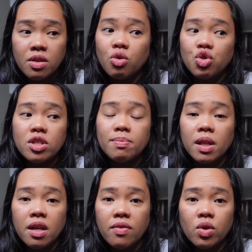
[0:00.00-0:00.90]
don't just
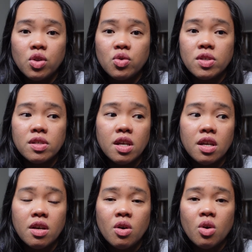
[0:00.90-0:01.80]
believe what you
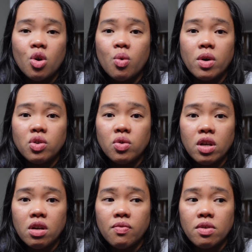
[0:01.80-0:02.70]
see or what you
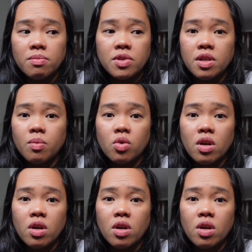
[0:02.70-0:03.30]
hear from somewhere